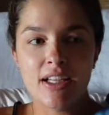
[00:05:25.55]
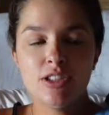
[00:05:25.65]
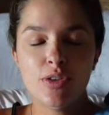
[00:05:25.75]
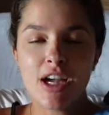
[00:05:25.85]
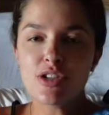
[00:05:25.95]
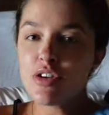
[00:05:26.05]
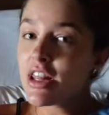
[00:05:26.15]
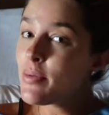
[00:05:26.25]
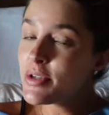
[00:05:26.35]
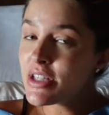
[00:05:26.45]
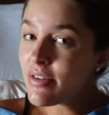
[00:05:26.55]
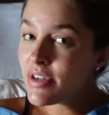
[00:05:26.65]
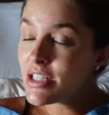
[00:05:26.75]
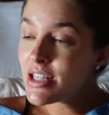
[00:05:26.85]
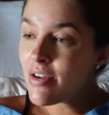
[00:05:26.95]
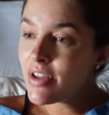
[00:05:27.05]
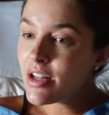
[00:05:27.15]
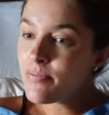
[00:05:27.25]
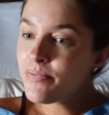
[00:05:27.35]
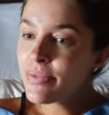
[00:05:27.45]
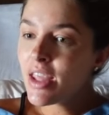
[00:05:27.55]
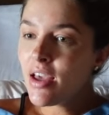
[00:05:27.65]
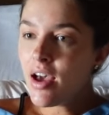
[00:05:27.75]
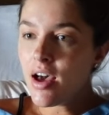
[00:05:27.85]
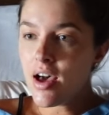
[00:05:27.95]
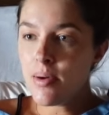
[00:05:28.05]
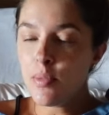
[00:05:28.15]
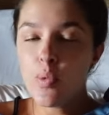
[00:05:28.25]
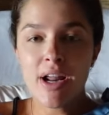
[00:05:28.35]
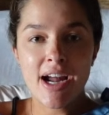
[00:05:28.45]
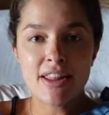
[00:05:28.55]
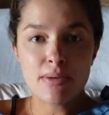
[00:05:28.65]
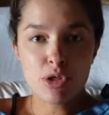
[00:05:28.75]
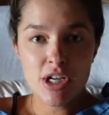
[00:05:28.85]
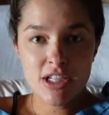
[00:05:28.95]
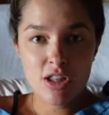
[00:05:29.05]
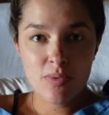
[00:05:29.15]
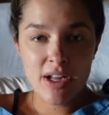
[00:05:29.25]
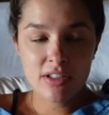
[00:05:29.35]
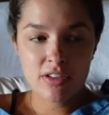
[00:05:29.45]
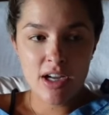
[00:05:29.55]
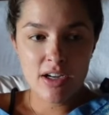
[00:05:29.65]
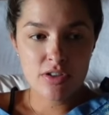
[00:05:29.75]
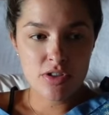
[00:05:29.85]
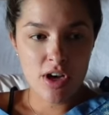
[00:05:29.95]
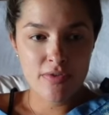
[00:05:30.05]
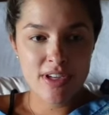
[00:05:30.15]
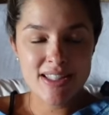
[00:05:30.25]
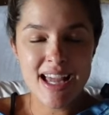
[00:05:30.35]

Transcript: So yesterday they were 77 um, when I got them checked at the regular doctor's office.